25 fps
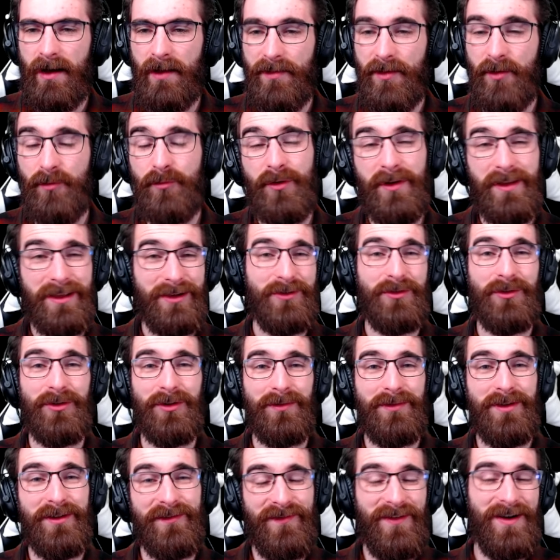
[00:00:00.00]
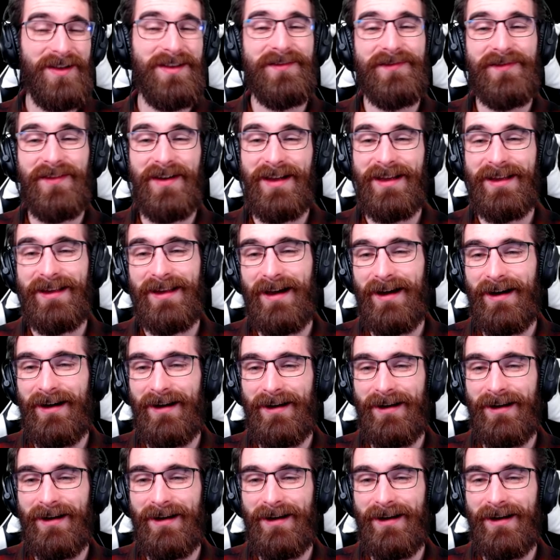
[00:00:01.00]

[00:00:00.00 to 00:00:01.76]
They're really cool. They're fun to fight.